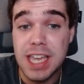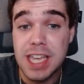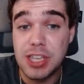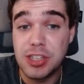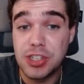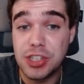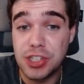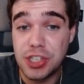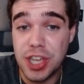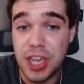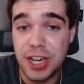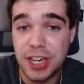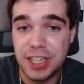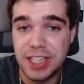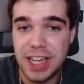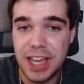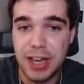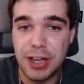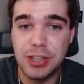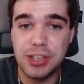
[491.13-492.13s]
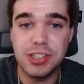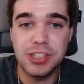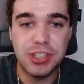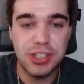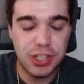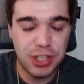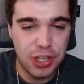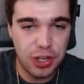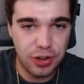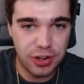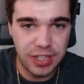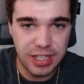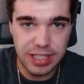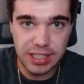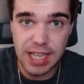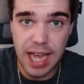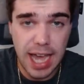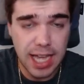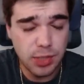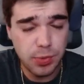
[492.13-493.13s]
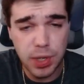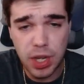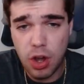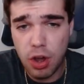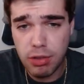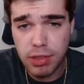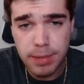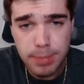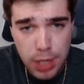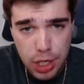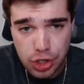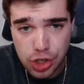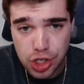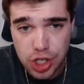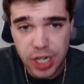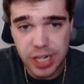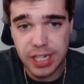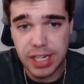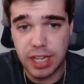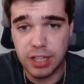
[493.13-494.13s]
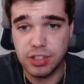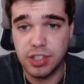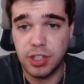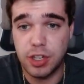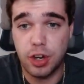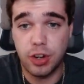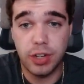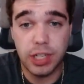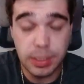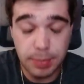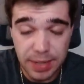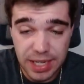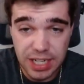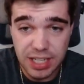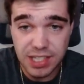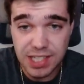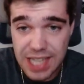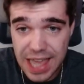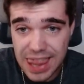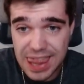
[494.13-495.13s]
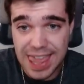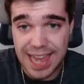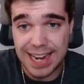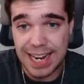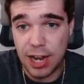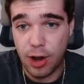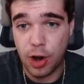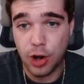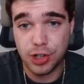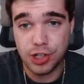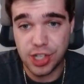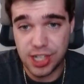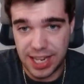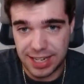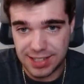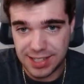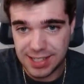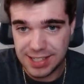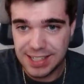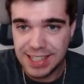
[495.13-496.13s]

Citadel Securities. As we call them, Shitadel Securities, because they are shit.